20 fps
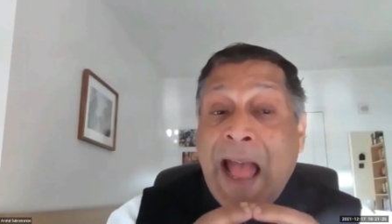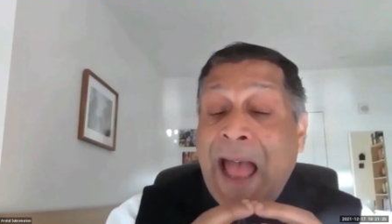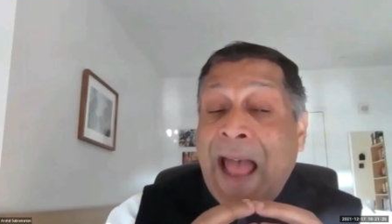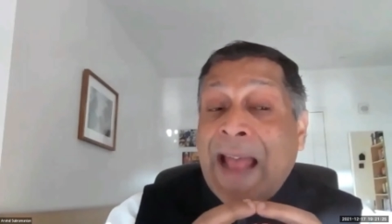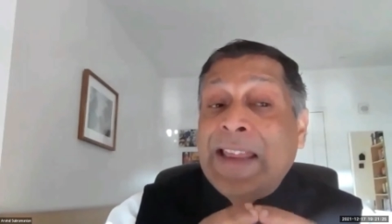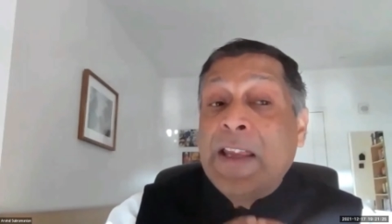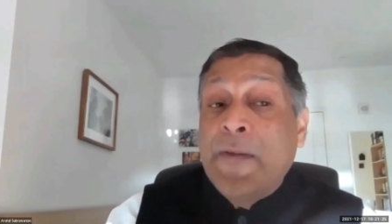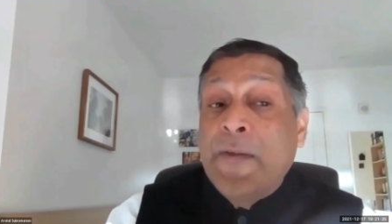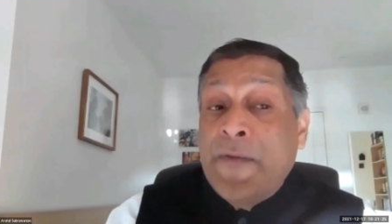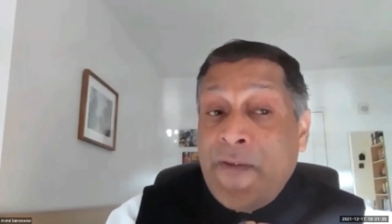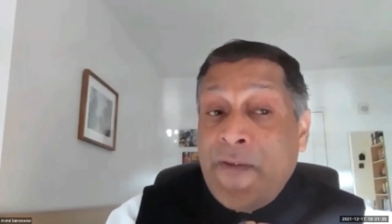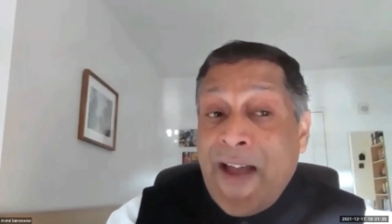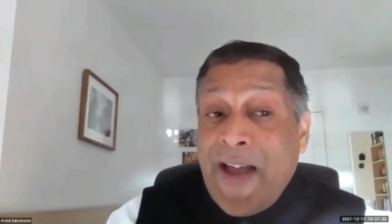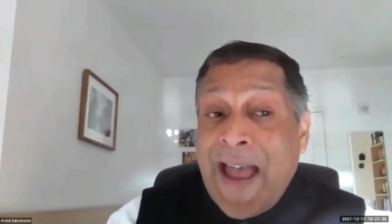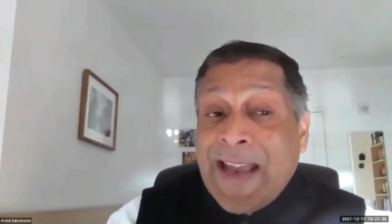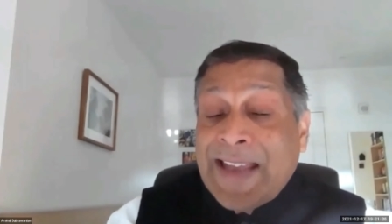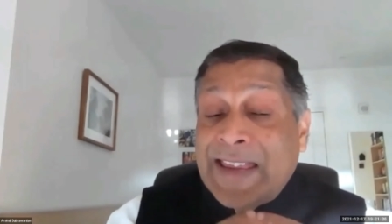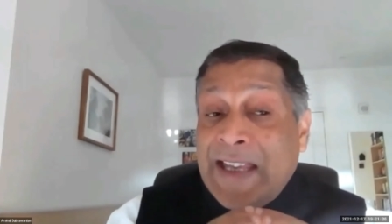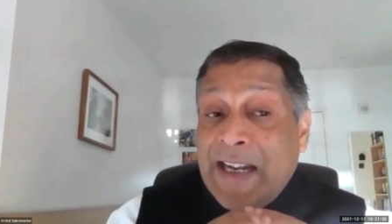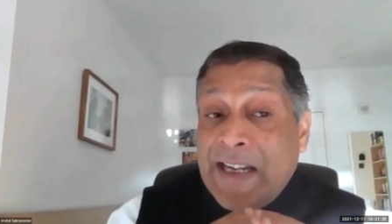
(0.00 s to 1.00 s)
and the
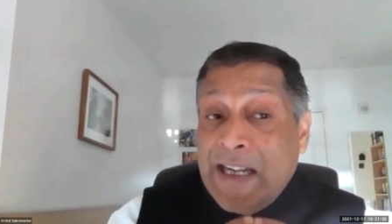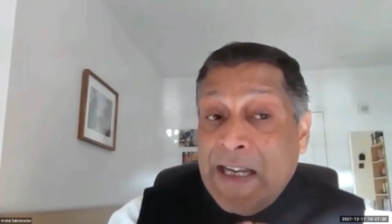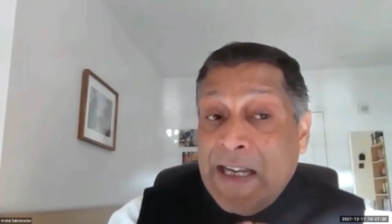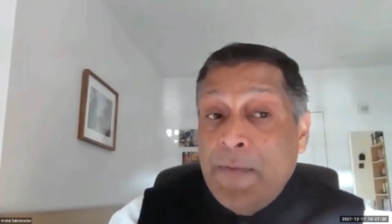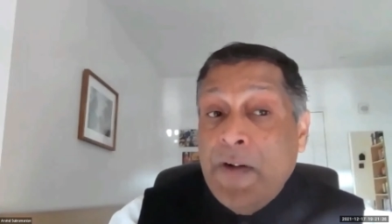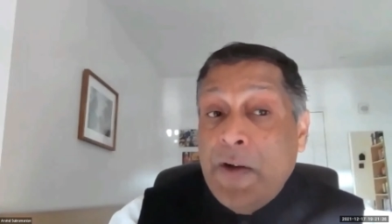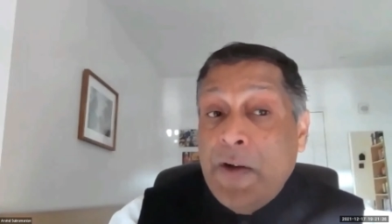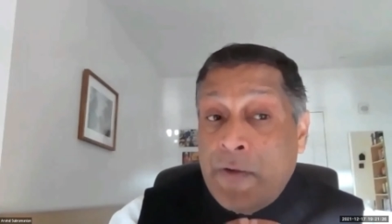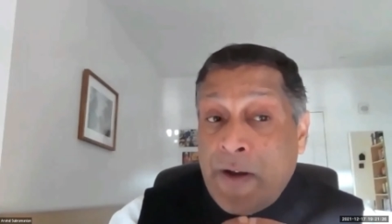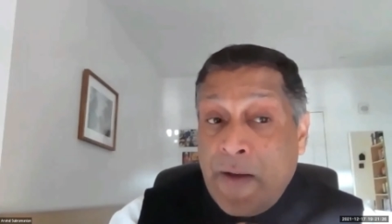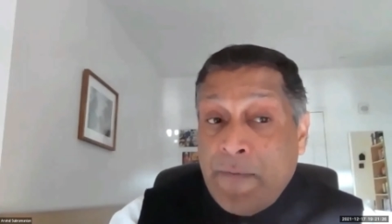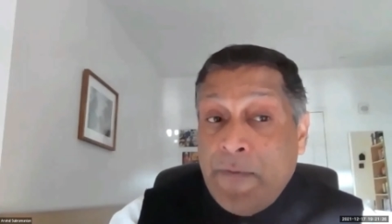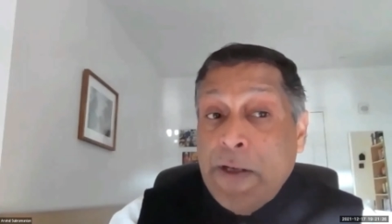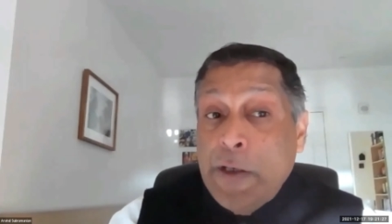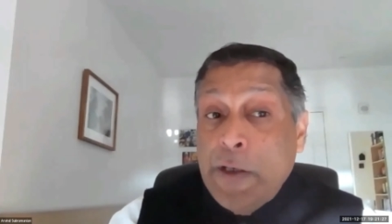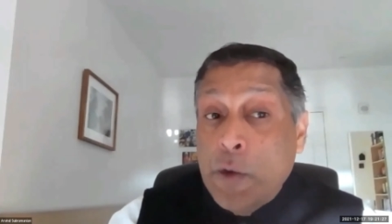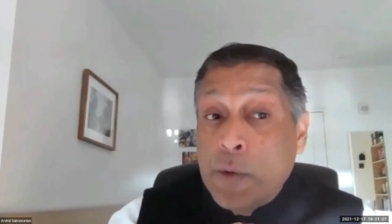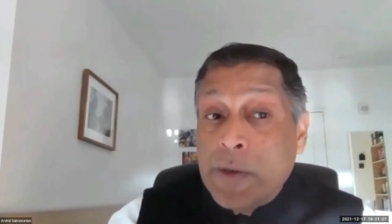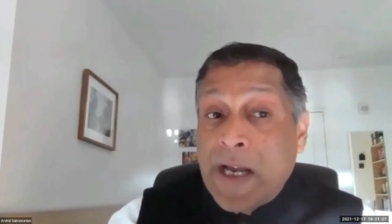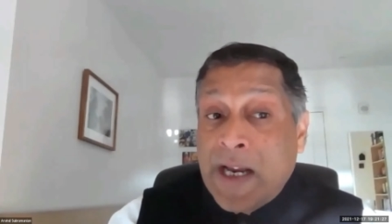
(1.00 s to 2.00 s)
fact that even
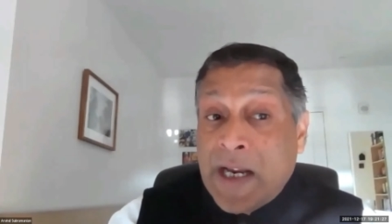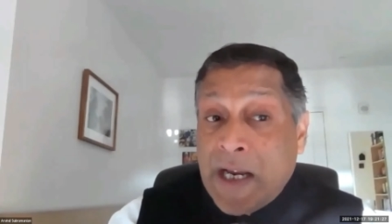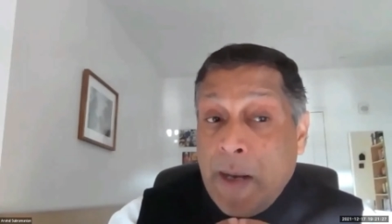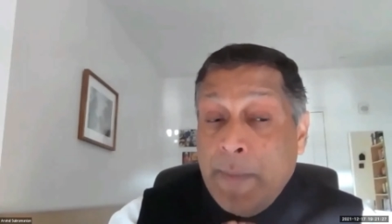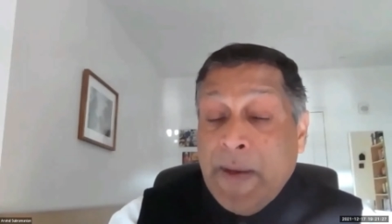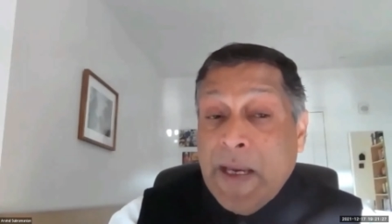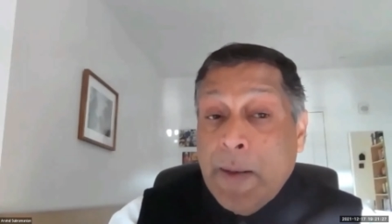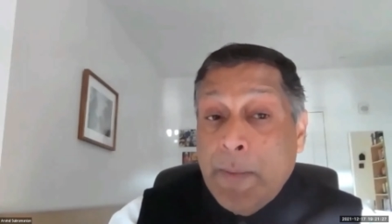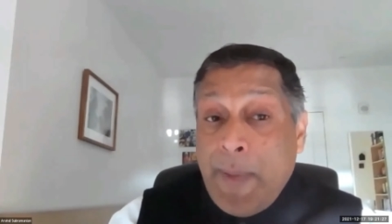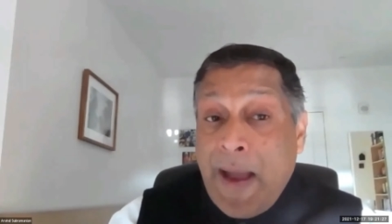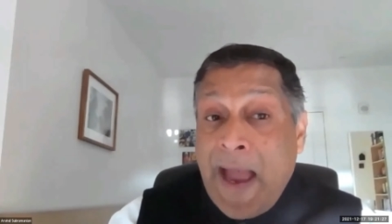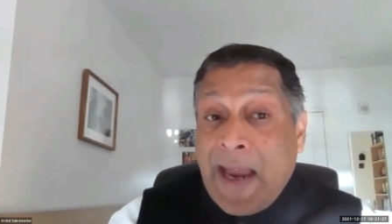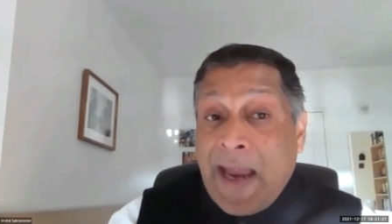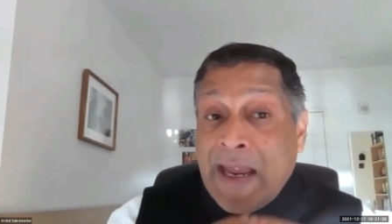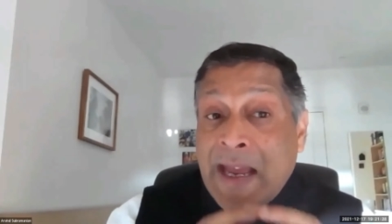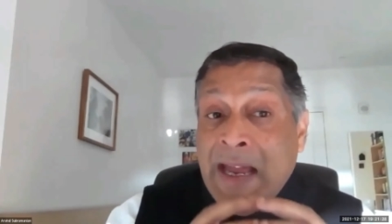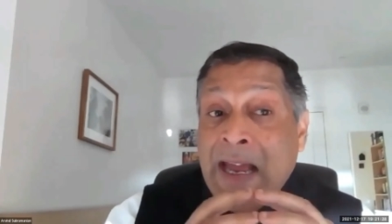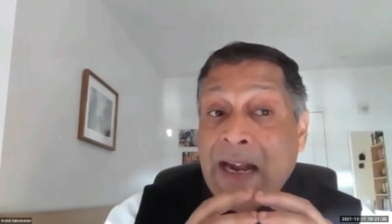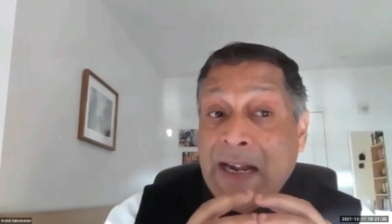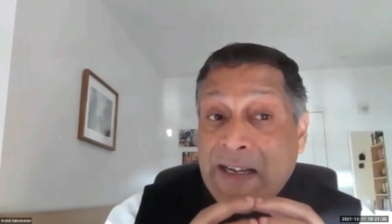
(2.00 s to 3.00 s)
revenues are coming
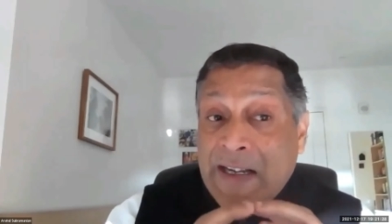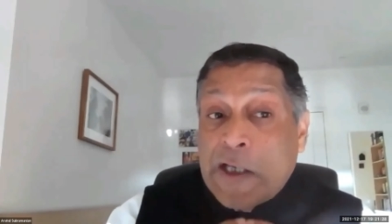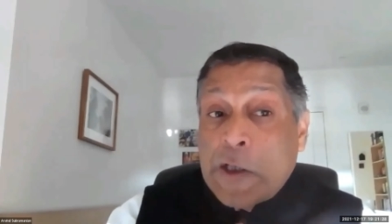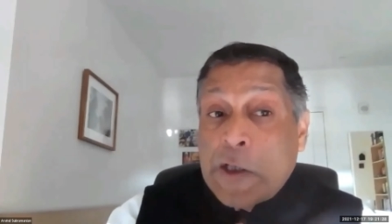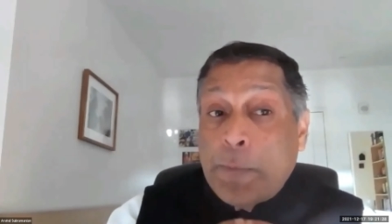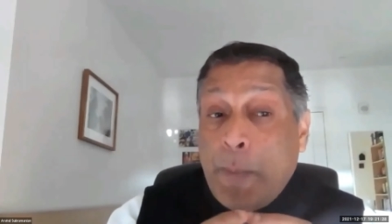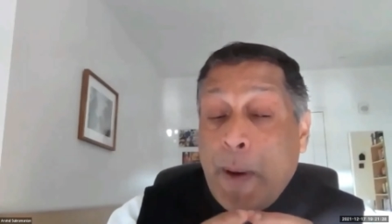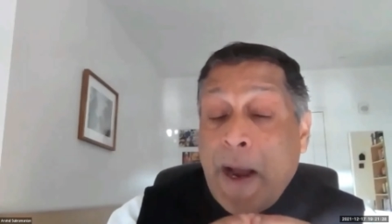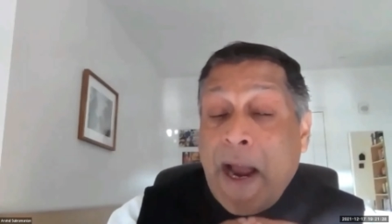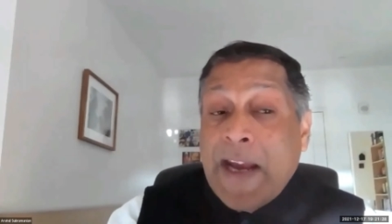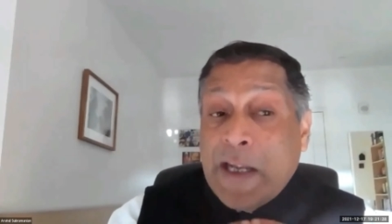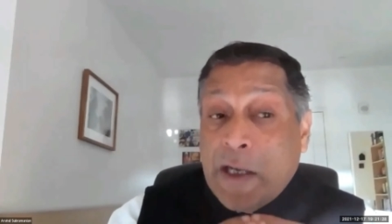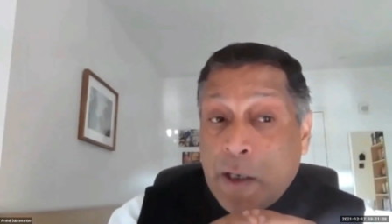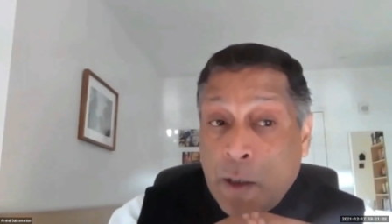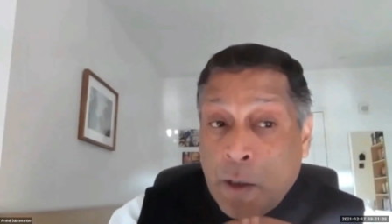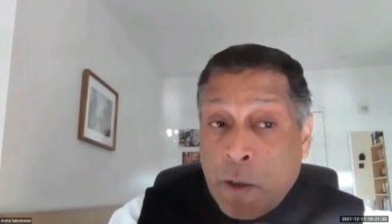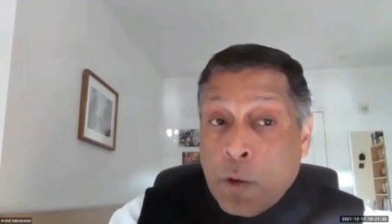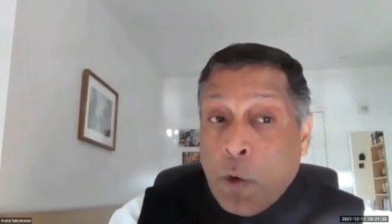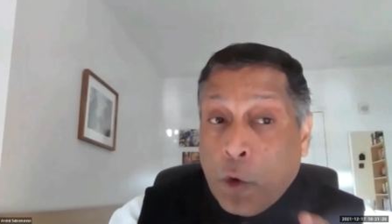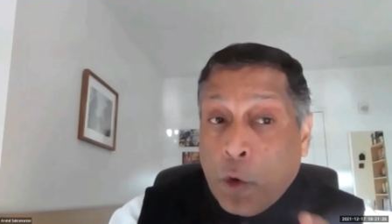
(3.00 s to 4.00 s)
back despite
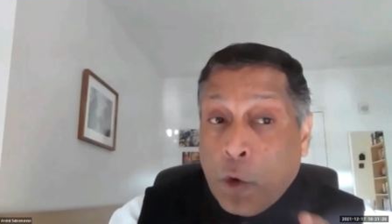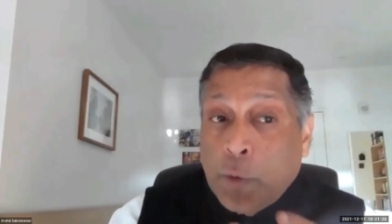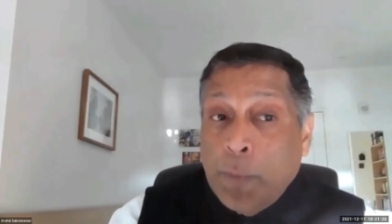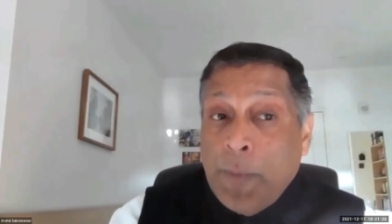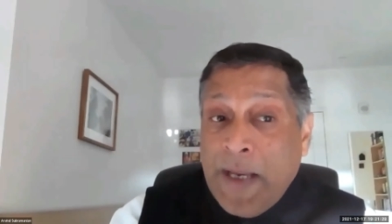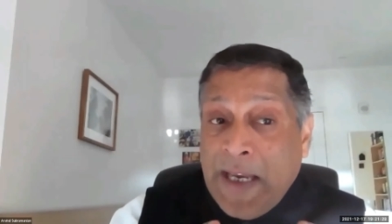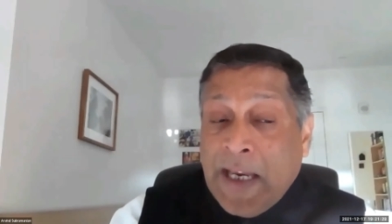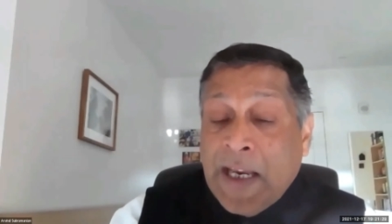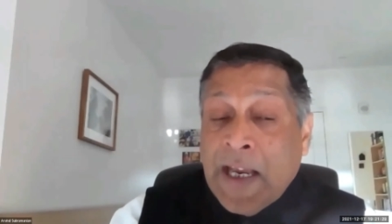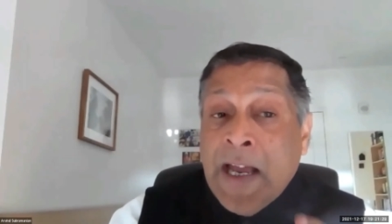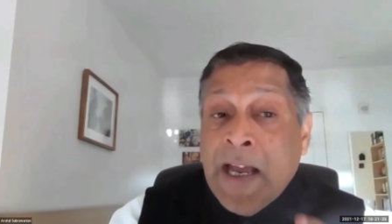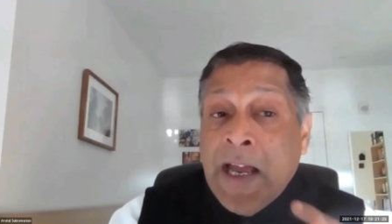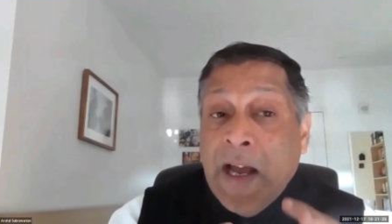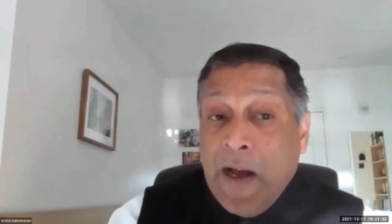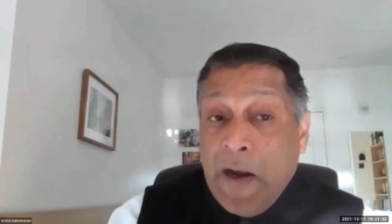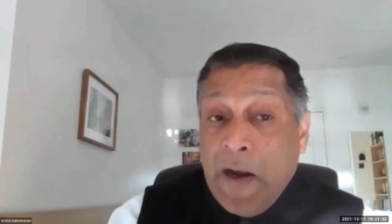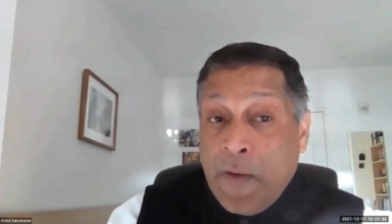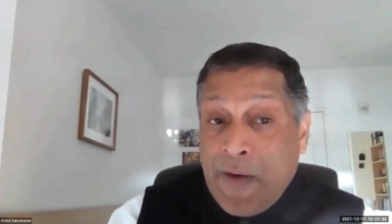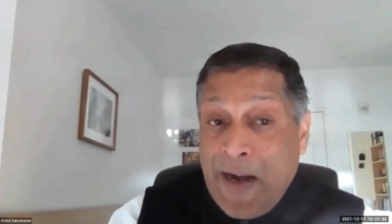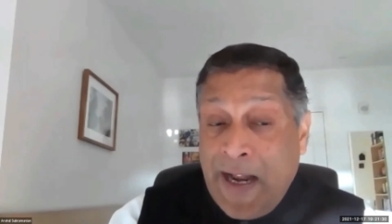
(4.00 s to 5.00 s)
growth being
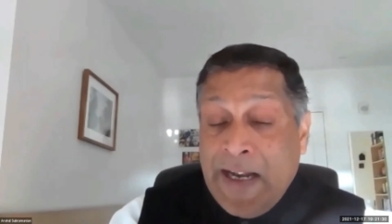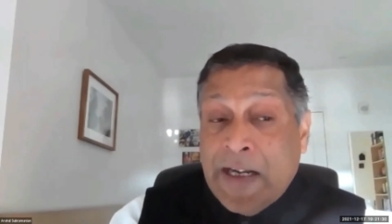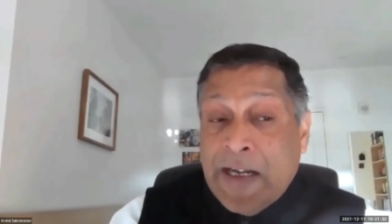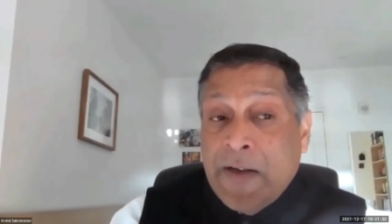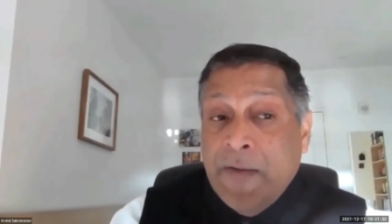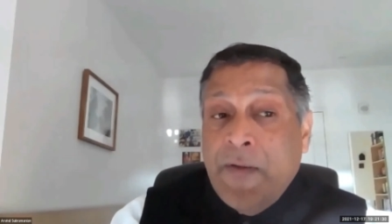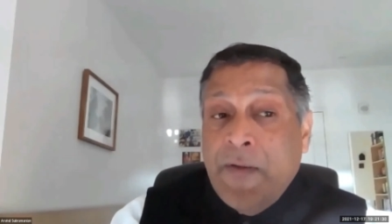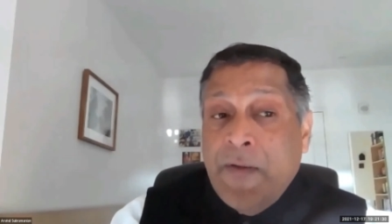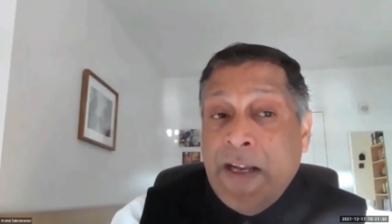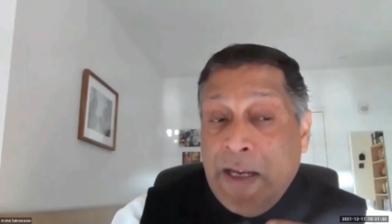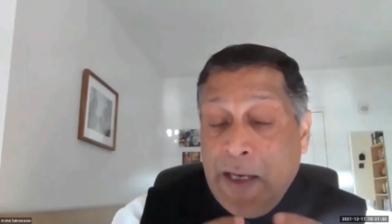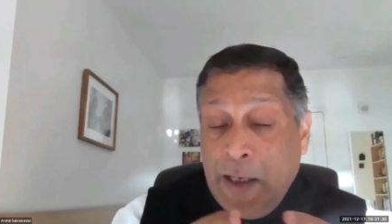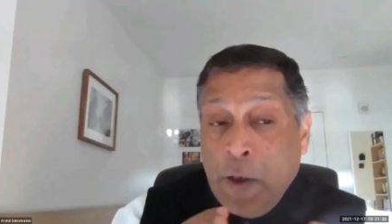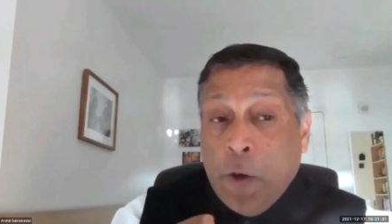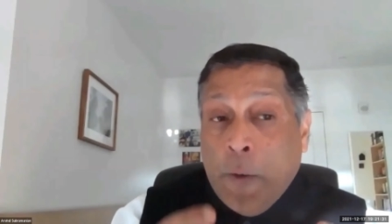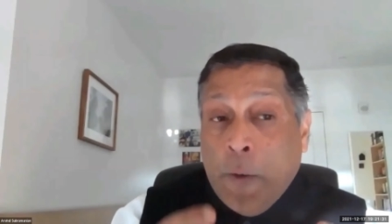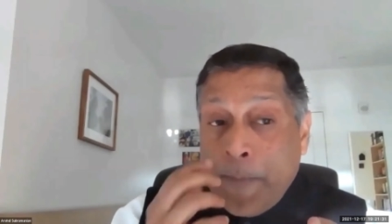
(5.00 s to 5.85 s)
a relatively,